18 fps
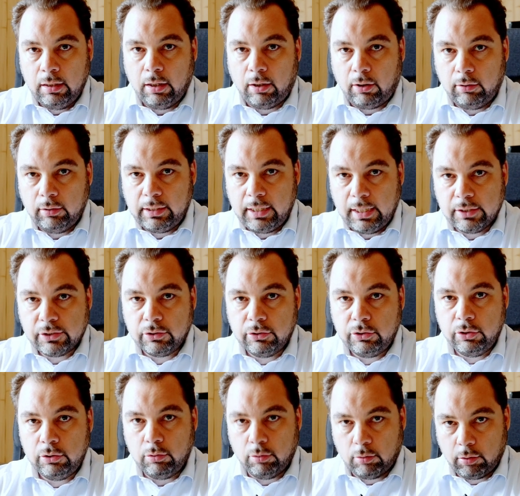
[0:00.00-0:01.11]
All he has to
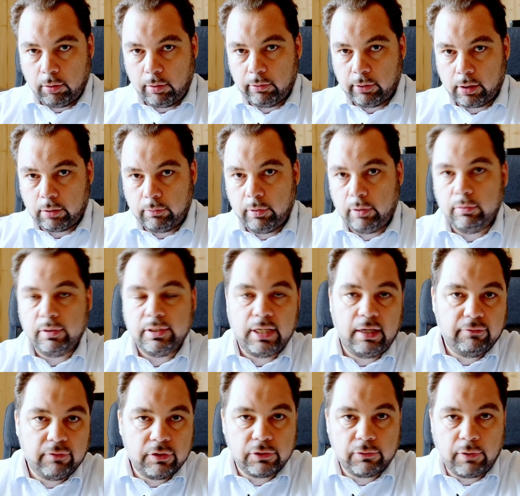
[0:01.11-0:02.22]
do, quote unquote, is
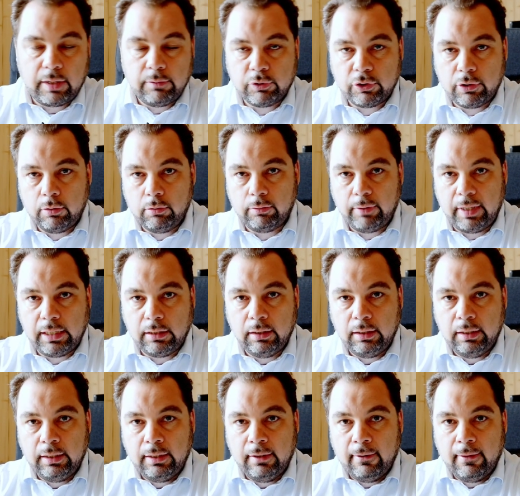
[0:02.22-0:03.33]
have the same stroke rate
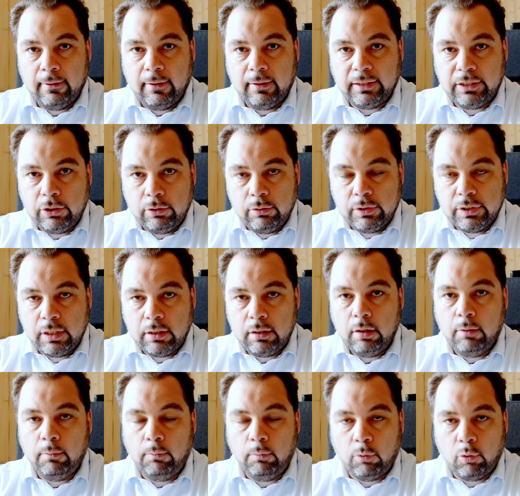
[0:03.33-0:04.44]

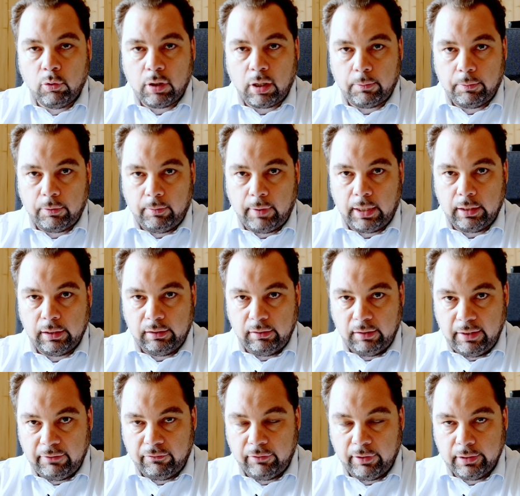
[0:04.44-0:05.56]
using more upper body
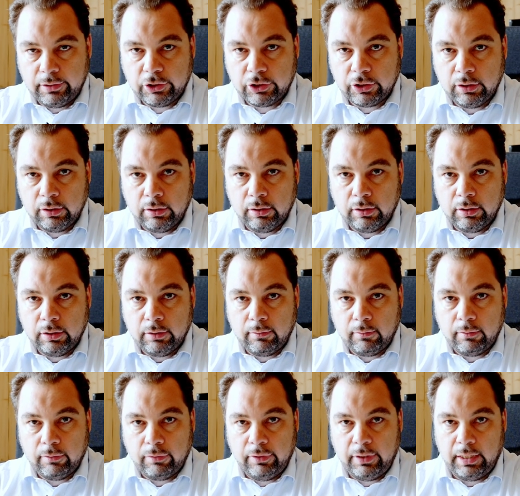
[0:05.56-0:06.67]
leverage
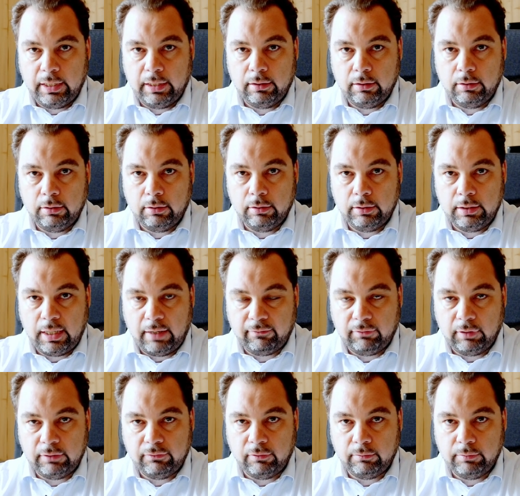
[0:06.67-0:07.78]
than the
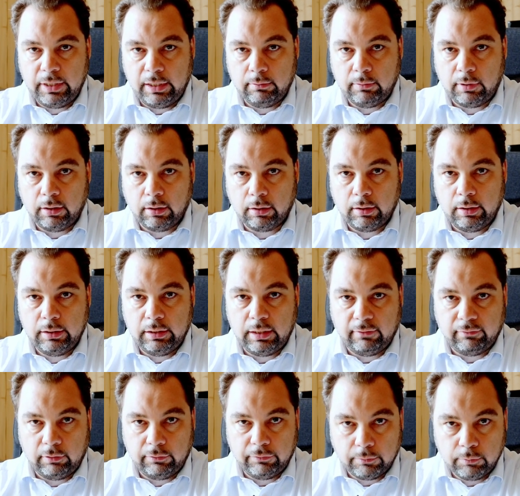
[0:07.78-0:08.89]
athlete from Denmark and the
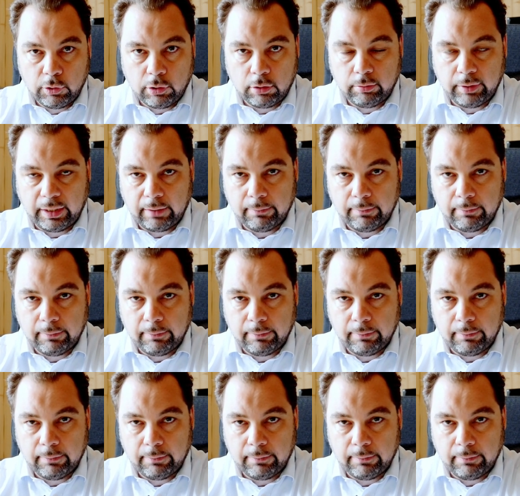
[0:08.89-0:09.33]
athlete from Norway.